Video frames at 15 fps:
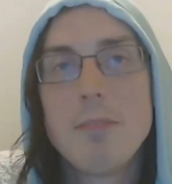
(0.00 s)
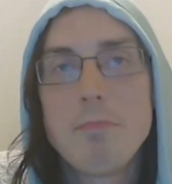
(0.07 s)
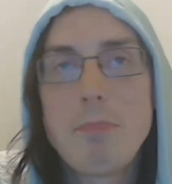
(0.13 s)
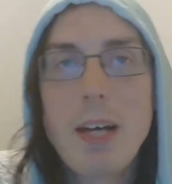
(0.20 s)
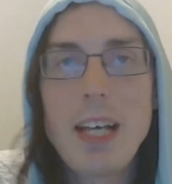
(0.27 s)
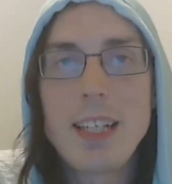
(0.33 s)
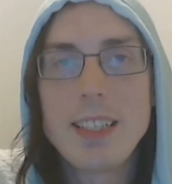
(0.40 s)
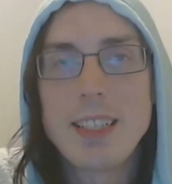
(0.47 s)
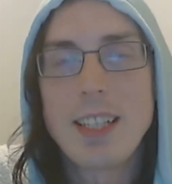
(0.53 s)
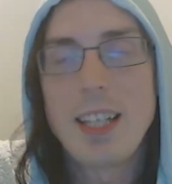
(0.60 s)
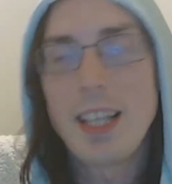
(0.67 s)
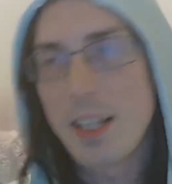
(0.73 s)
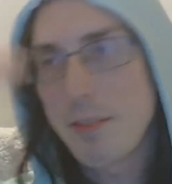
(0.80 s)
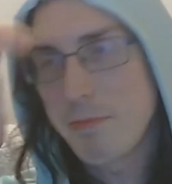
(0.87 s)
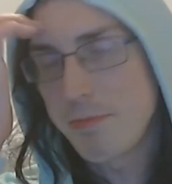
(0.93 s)
But,
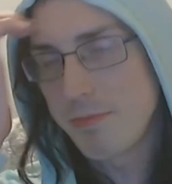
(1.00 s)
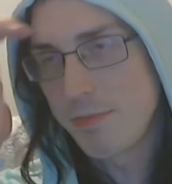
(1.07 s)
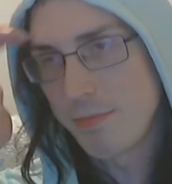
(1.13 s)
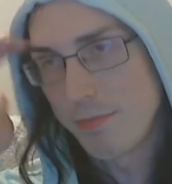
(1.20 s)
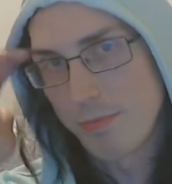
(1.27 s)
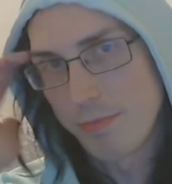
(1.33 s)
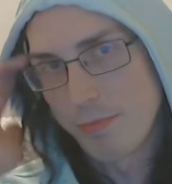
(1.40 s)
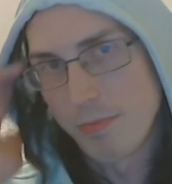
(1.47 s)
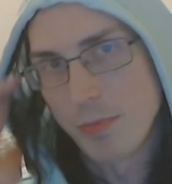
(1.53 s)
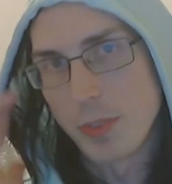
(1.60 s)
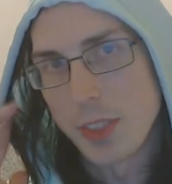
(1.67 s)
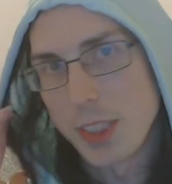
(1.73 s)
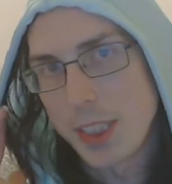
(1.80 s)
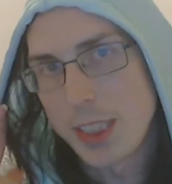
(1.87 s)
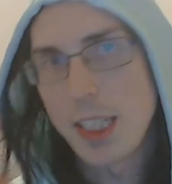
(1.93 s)

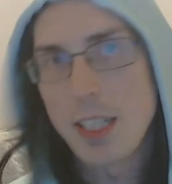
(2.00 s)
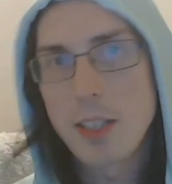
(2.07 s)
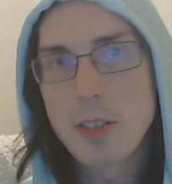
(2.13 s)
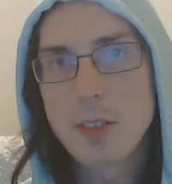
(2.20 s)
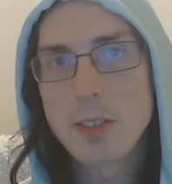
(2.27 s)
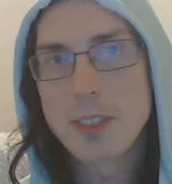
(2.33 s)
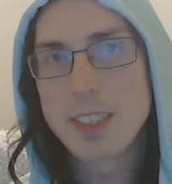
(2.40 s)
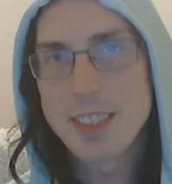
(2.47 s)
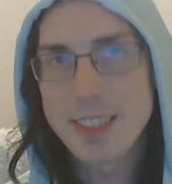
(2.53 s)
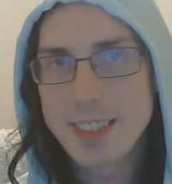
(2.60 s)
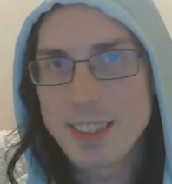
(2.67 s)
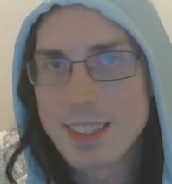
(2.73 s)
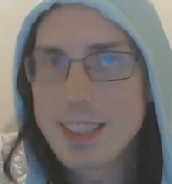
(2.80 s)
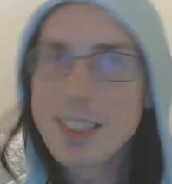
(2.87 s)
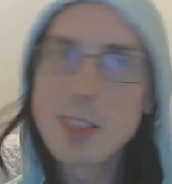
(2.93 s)
so
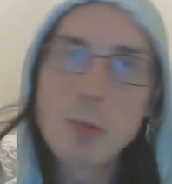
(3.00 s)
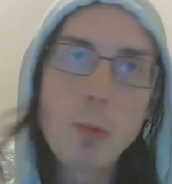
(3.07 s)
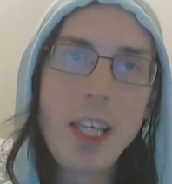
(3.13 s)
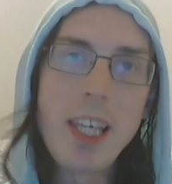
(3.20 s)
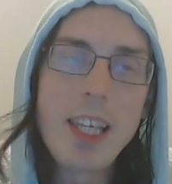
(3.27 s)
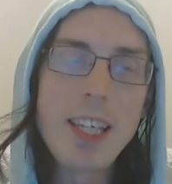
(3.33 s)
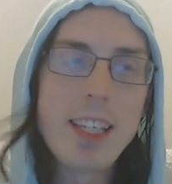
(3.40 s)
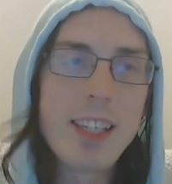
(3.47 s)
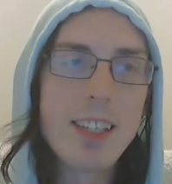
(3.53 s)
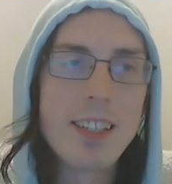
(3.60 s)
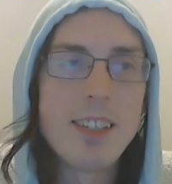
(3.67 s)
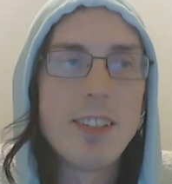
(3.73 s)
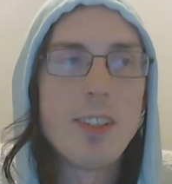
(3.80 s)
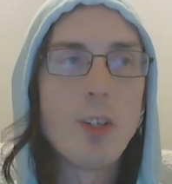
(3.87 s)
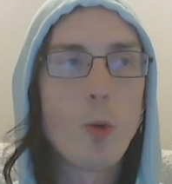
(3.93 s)
this week,
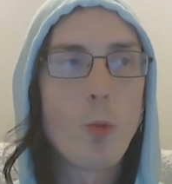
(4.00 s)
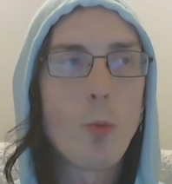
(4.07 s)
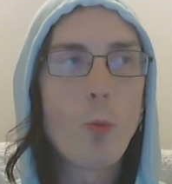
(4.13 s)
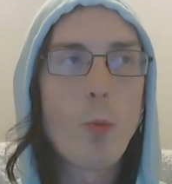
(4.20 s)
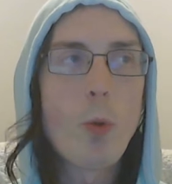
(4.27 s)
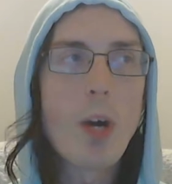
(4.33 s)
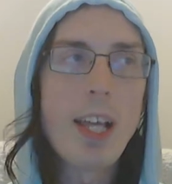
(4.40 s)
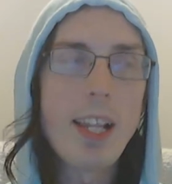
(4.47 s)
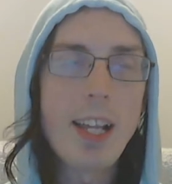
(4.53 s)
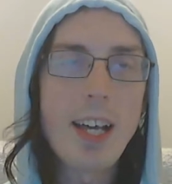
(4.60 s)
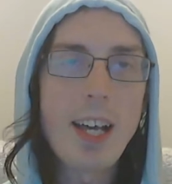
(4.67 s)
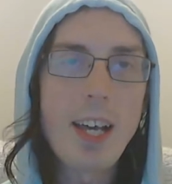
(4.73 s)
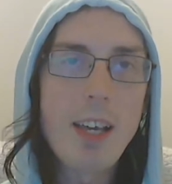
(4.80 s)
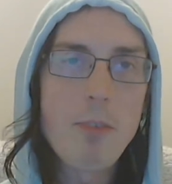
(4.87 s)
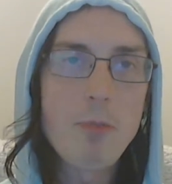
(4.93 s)
what
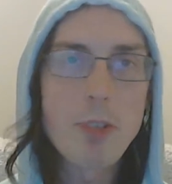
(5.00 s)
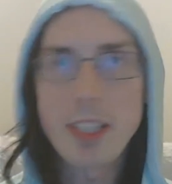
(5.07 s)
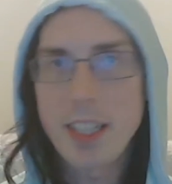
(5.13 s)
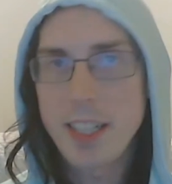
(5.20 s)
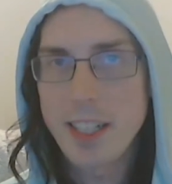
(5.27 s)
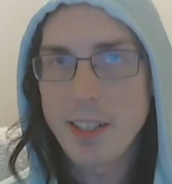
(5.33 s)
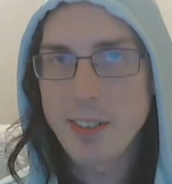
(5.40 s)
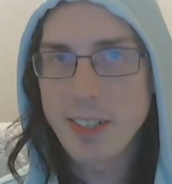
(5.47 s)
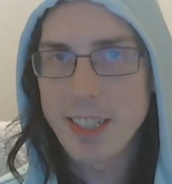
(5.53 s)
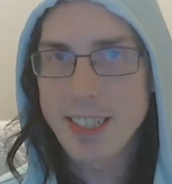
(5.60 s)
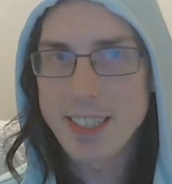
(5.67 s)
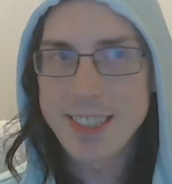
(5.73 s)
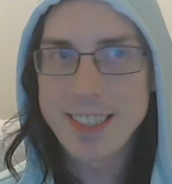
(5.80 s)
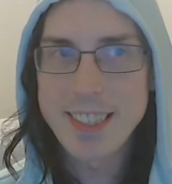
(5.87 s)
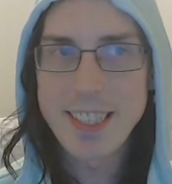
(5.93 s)
I've really
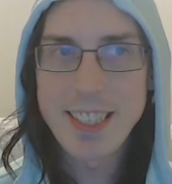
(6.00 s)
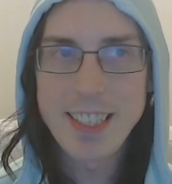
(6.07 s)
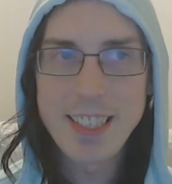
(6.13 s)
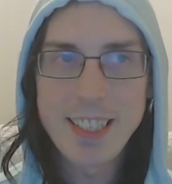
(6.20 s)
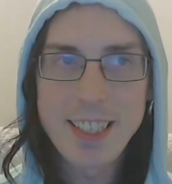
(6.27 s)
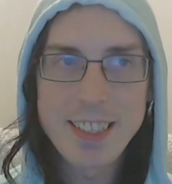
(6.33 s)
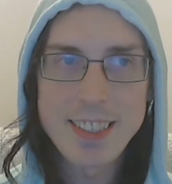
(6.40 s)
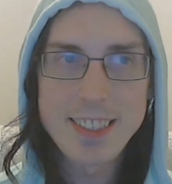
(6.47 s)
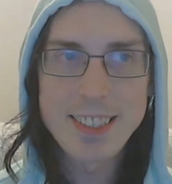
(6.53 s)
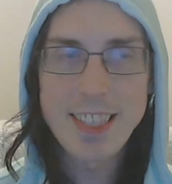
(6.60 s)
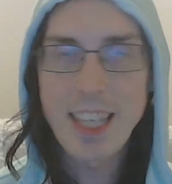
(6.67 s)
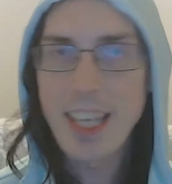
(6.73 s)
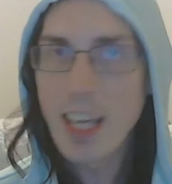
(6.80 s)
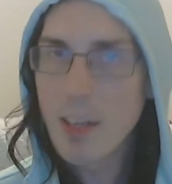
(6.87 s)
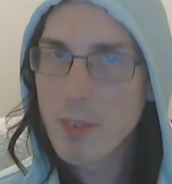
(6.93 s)
noticed is I
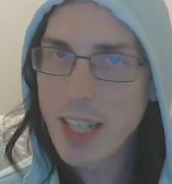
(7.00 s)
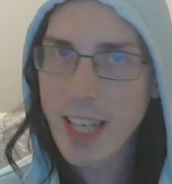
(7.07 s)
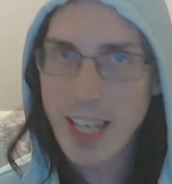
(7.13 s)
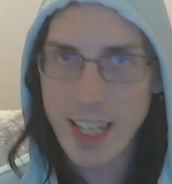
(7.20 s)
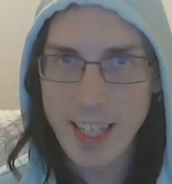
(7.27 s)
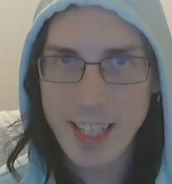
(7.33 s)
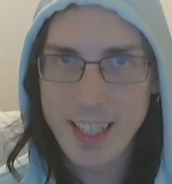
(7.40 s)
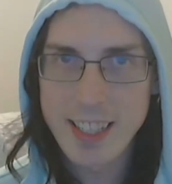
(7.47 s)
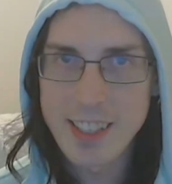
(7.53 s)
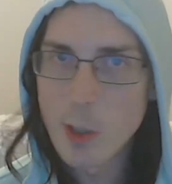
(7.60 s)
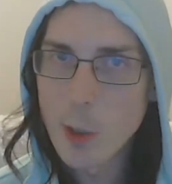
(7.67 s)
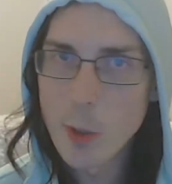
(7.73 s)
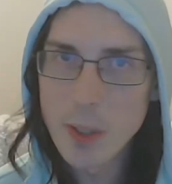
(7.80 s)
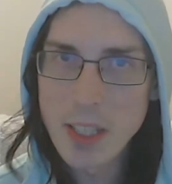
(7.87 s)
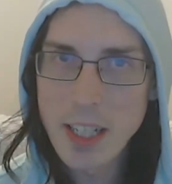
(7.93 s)
haven't had a
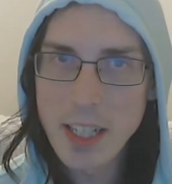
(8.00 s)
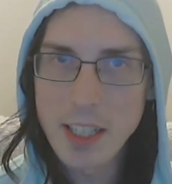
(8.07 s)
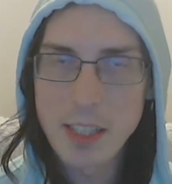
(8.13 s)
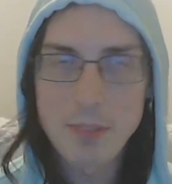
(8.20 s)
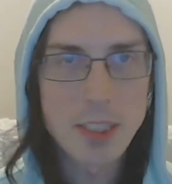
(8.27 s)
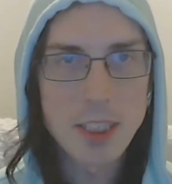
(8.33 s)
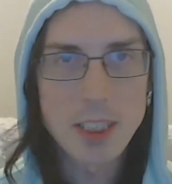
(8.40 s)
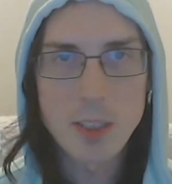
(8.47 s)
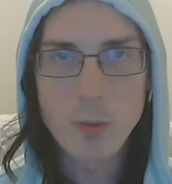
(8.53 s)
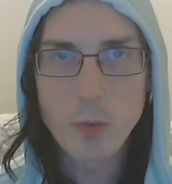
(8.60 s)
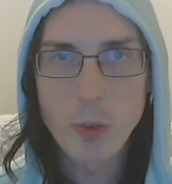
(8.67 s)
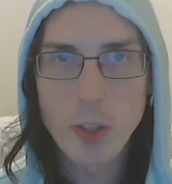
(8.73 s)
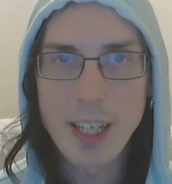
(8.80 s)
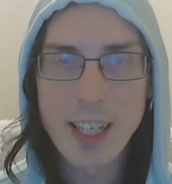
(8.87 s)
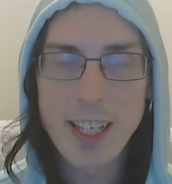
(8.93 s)
whole lot of
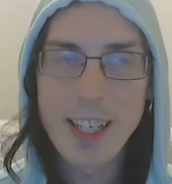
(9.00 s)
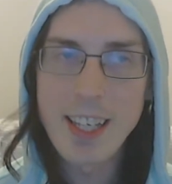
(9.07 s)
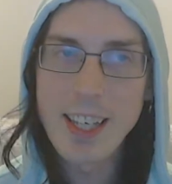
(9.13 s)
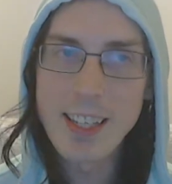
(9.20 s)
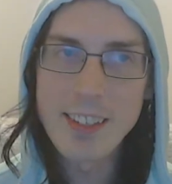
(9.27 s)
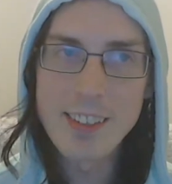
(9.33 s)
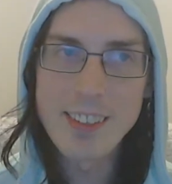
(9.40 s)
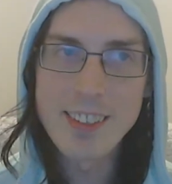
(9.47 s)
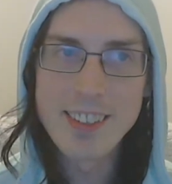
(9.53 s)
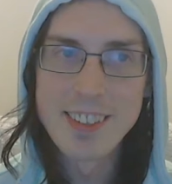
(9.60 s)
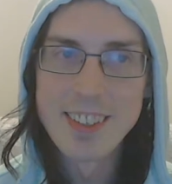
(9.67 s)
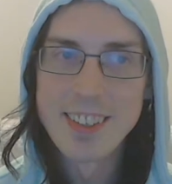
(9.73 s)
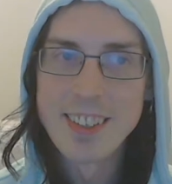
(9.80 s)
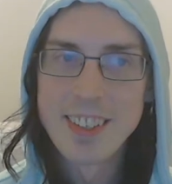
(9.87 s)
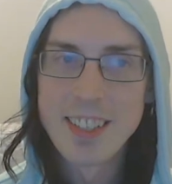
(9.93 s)
dysphoria at all,
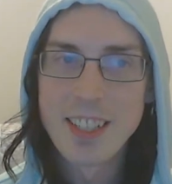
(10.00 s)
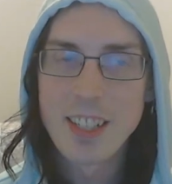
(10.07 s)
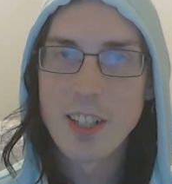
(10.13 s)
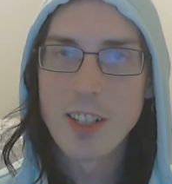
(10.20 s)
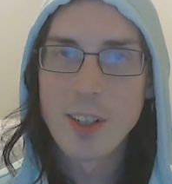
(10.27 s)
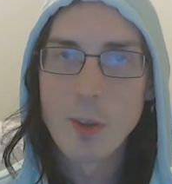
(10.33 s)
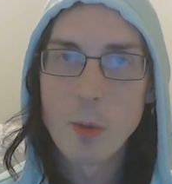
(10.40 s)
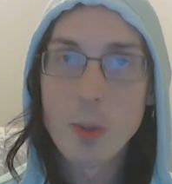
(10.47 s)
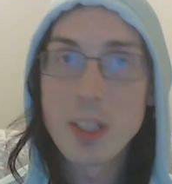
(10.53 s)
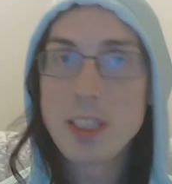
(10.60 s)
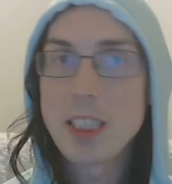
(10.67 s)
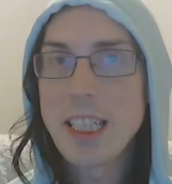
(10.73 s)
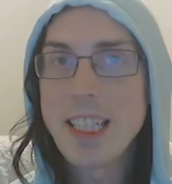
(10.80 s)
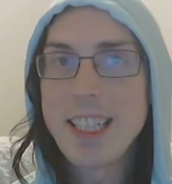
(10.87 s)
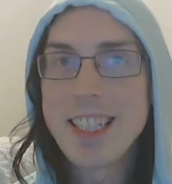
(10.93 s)
which
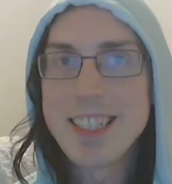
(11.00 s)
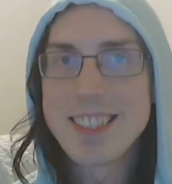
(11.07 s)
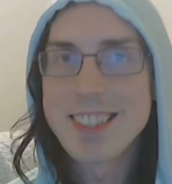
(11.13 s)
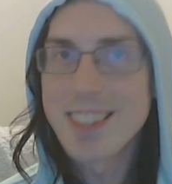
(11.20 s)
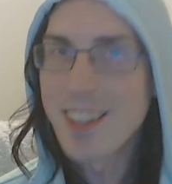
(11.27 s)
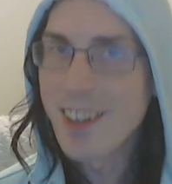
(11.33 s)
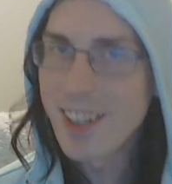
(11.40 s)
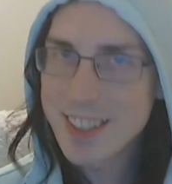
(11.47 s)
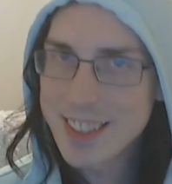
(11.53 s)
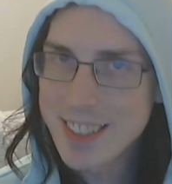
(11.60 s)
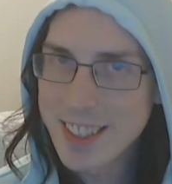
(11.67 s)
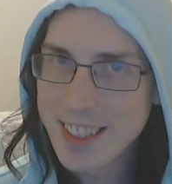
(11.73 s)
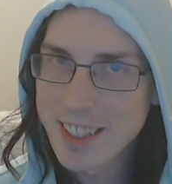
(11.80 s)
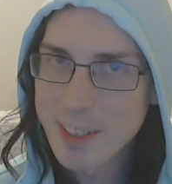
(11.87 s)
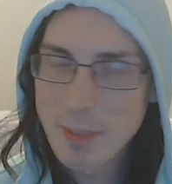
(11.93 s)
is
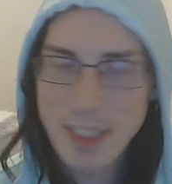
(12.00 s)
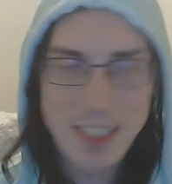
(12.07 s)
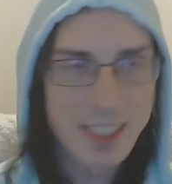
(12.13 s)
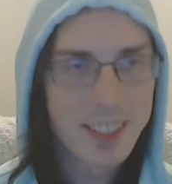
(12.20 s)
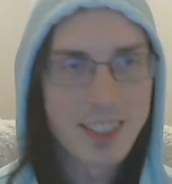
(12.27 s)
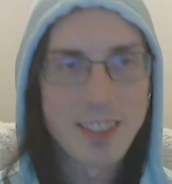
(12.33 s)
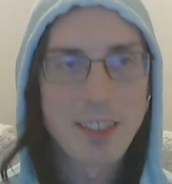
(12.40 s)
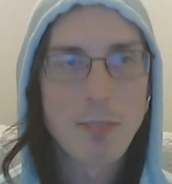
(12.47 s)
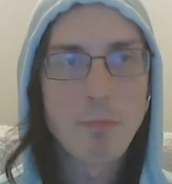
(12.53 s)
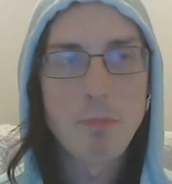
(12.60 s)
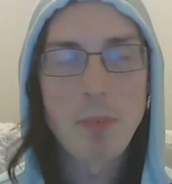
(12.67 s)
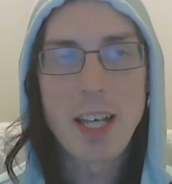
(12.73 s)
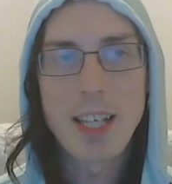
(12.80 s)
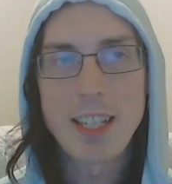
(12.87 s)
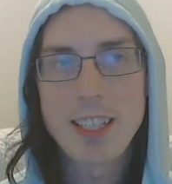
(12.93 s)
awesome,
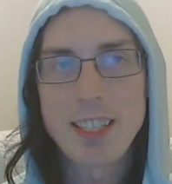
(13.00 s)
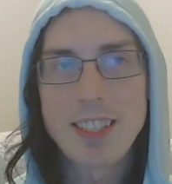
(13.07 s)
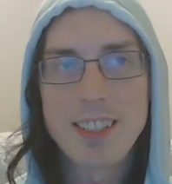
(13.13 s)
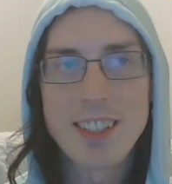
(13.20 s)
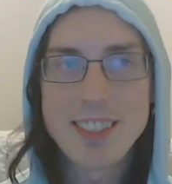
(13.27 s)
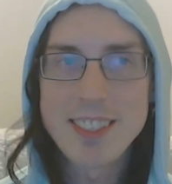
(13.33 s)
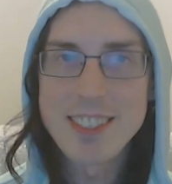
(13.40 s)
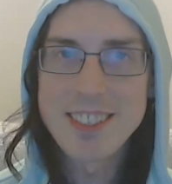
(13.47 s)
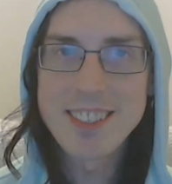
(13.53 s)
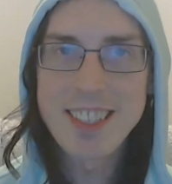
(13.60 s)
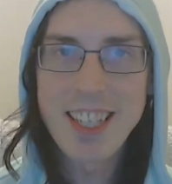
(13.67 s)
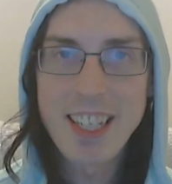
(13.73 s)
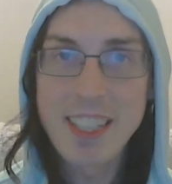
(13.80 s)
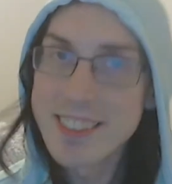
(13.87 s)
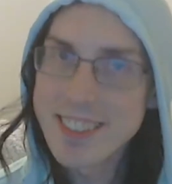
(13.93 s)
but also
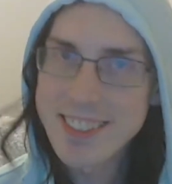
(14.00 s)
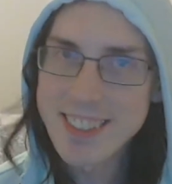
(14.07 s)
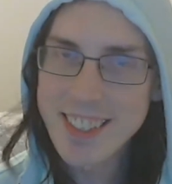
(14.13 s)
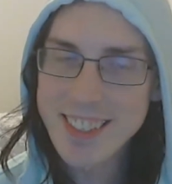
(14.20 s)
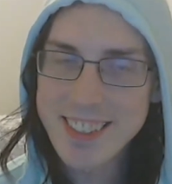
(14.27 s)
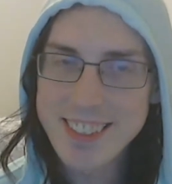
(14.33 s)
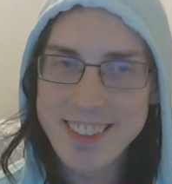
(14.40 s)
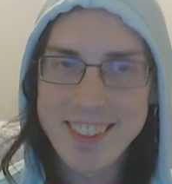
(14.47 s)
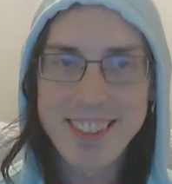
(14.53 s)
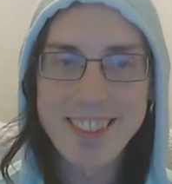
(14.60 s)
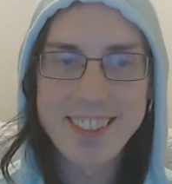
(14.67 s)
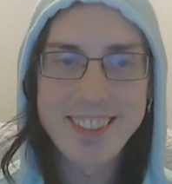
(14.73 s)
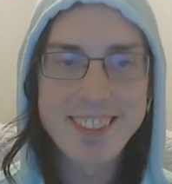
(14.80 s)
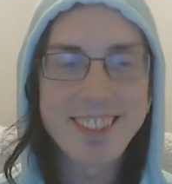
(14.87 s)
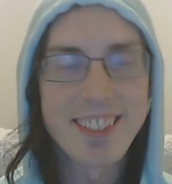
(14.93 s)
kind of sucks
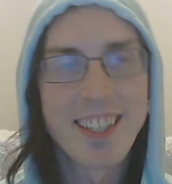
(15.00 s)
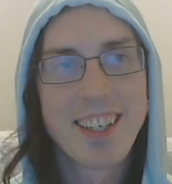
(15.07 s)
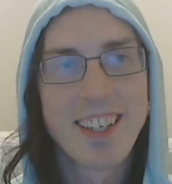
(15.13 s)
because